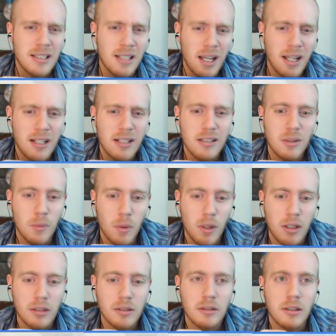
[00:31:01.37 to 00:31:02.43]
science
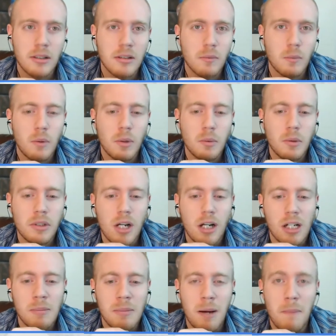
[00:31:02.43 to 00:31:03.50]
works, and when we're
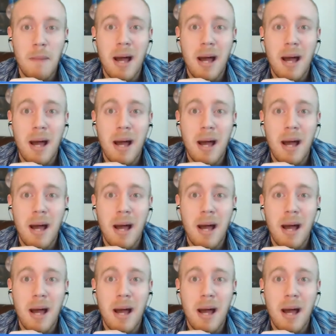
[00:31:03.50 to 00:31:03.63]
talking about